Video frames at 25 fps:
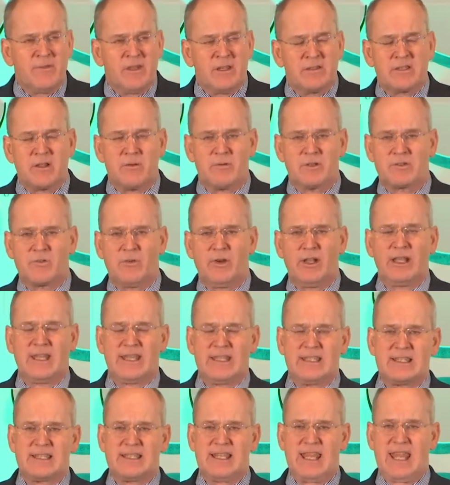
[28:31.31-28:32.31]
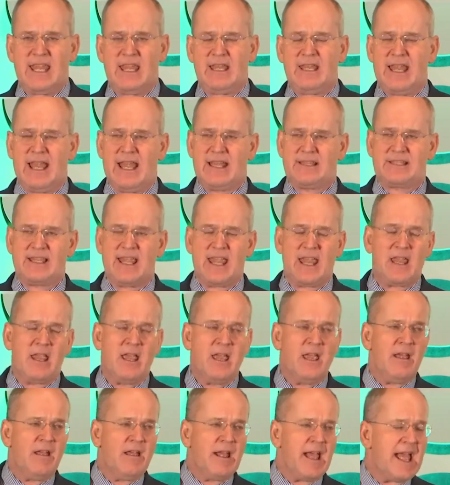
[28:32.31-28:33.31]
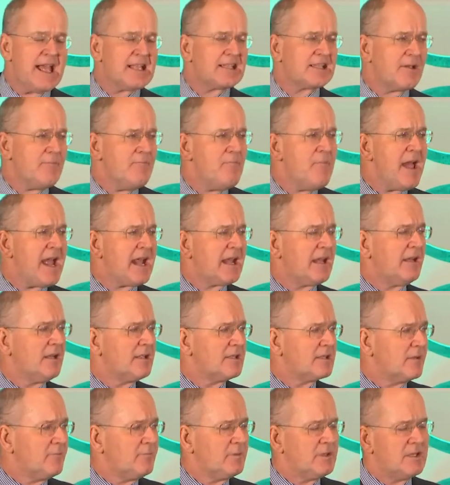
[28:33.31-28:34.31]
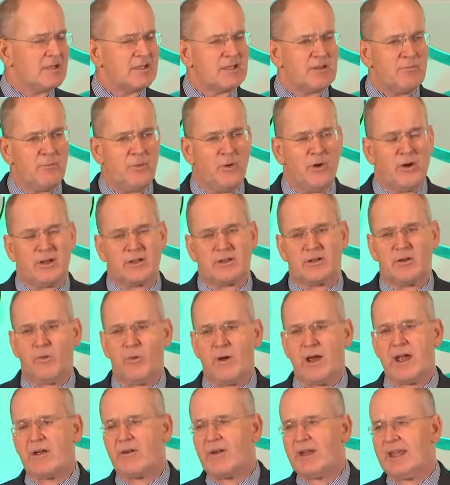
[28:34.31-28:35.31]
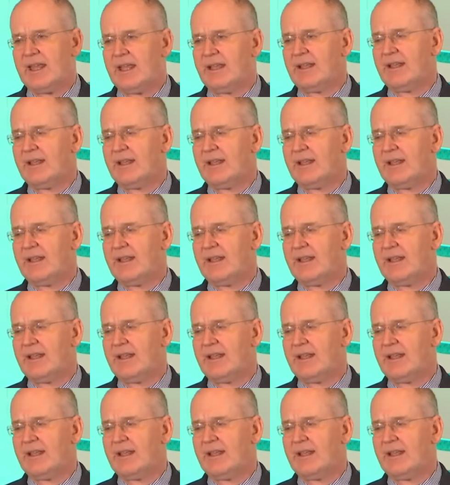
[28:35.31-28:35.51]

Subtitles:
So it's really seen as a mechanism to support query,